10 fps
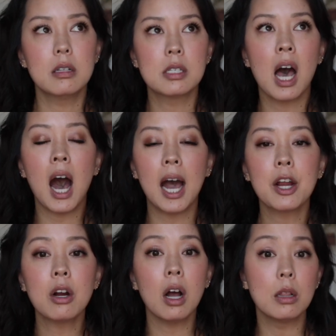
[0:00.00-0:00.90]
to
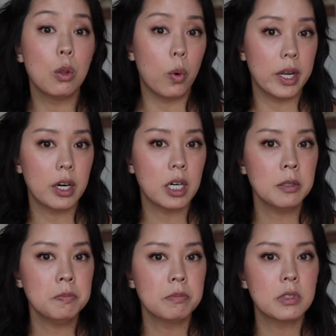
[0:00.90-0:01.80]
hire a
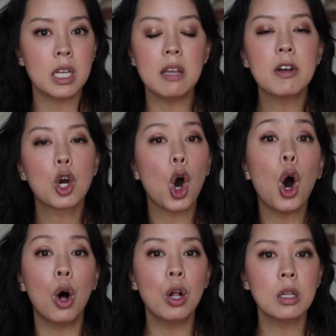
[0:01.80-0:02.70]
lawyer, to even
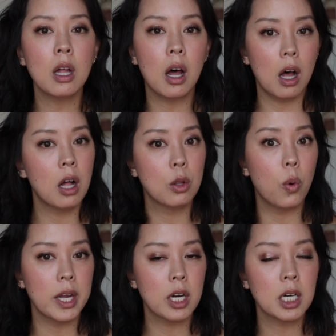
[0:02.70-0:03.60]
call a
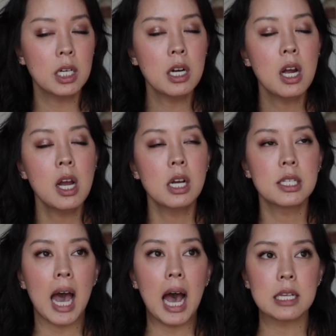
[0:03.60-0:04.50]
lawyer
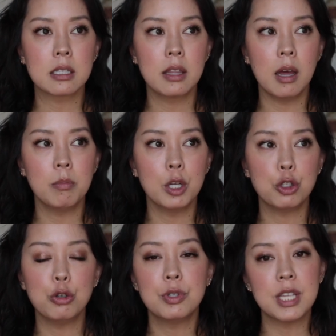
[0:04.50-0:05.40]
to ask them
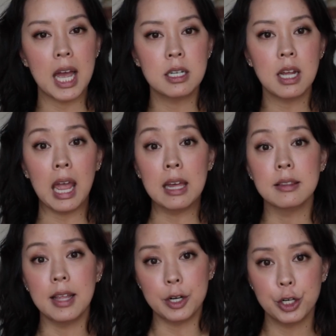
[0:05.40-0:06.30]
to send a
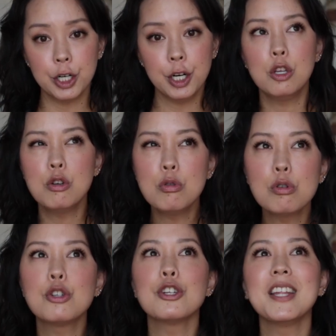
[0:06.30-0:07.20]
letter
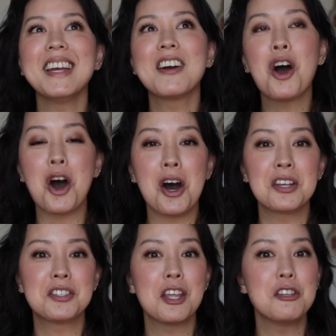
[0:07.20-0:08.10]
usually
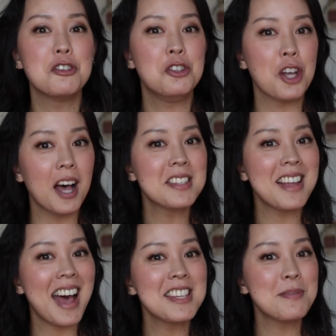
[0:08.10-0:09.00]
costs just
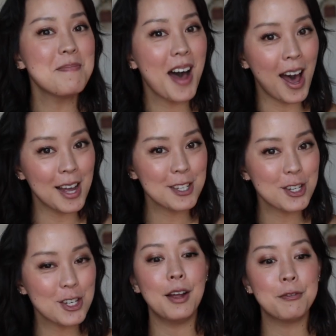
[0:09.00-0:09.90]
as
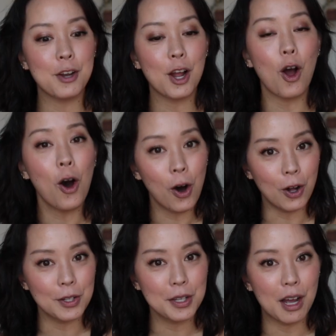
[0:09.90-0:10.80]
much, if not
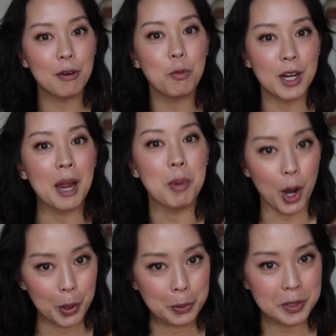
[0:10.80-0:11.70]
all, of what I'm
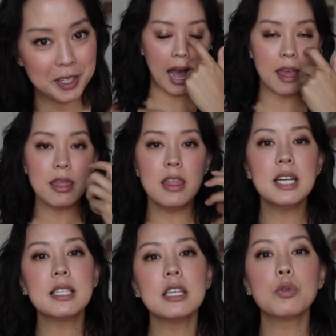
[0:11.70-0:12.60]
owed. And
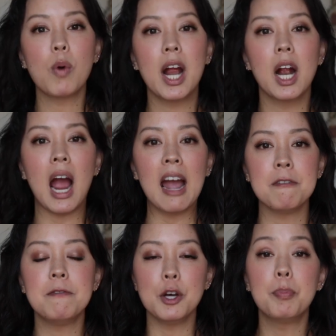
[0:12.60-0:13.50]
this is where
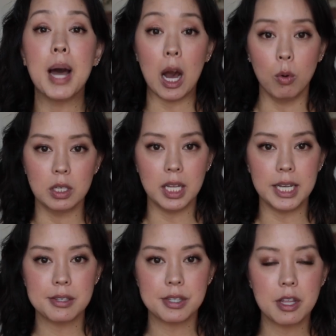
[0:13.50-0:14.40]
I feel
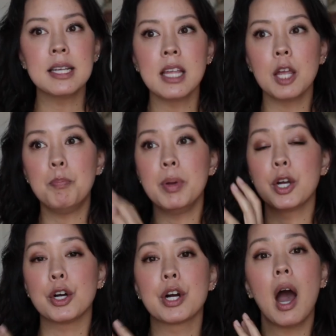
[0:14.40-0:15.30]
powerless. As a
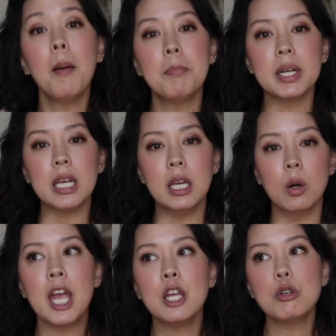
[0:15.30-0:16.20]
bigger company,
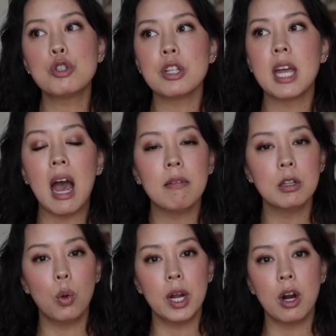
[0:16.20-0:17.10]
they usually have
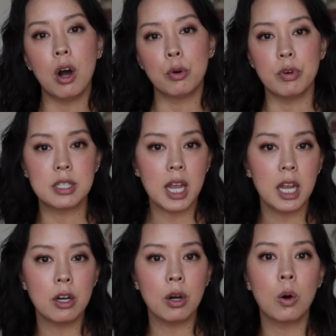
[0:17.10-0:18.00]
a lawyer on
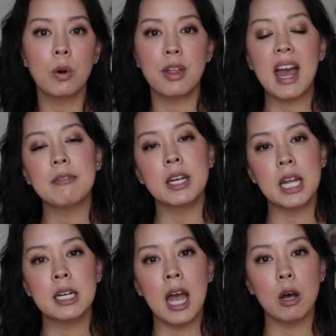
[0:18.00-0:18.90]
retainer, or they have an
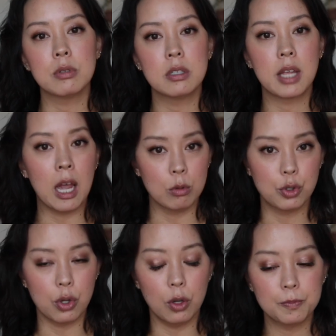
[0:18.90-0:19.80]
in-house
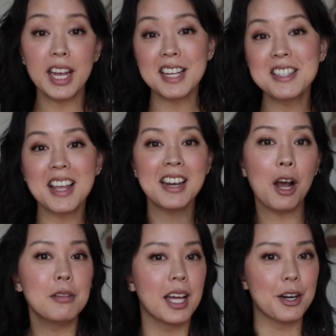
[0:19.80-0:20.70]
counsel that can send
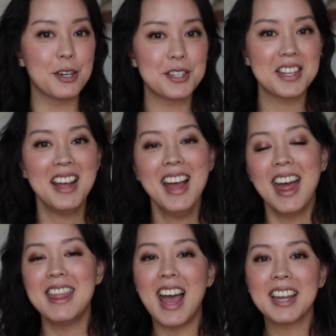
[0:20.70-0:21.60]
out letters,
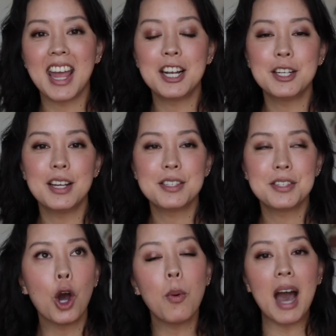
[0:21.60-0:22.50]
that can
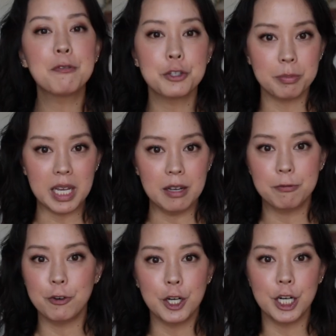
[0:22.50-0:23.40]
go after me
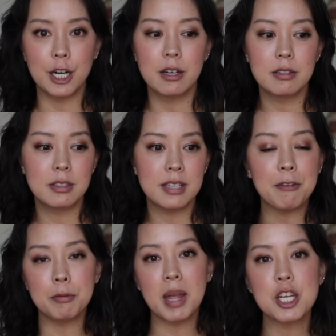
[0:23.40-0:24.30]
for
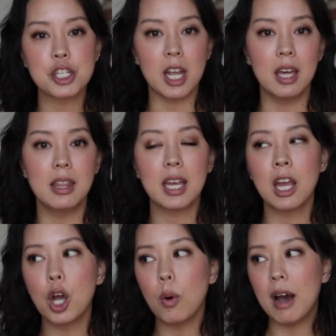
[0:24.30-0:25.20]
defamation, that
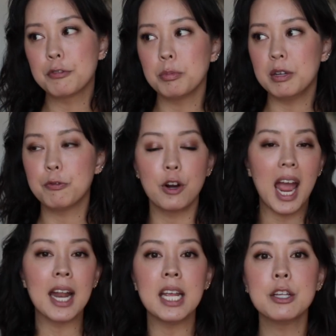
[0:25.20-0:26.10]
can go after me for
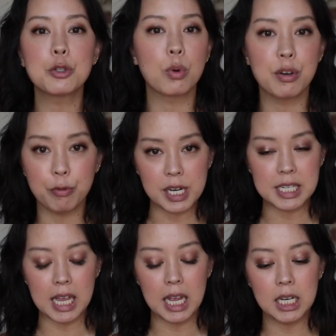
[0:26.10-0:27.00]
any sort of
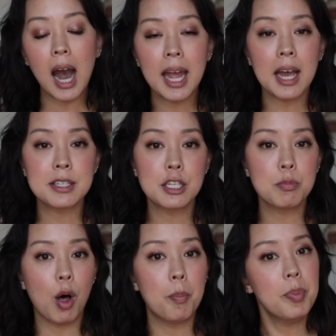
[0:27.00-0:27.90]
reason. I, as a
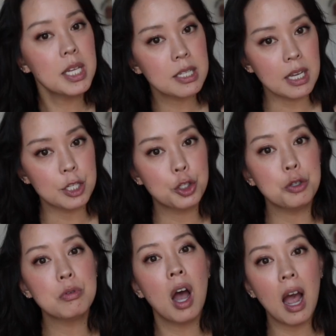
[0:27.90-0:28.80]
small business,
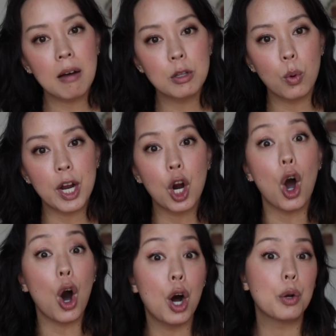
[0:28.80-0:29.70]
do not have a
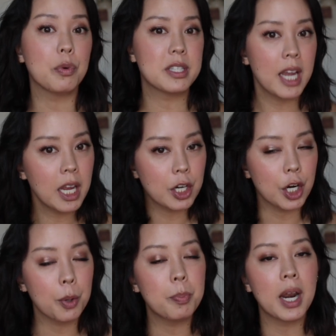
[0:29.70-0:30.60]
lawyer on
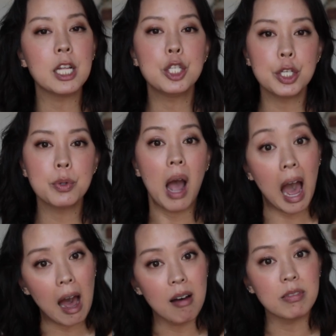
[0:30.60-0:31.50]
retainer, but I do
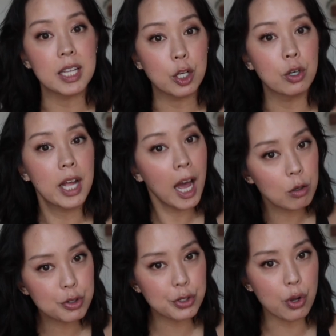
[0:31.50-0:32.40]
have legal
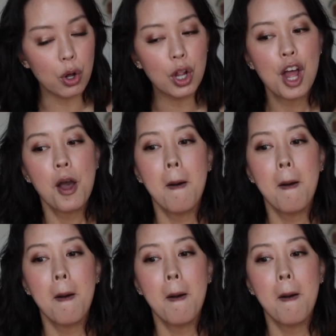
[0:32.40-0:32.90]
counsel.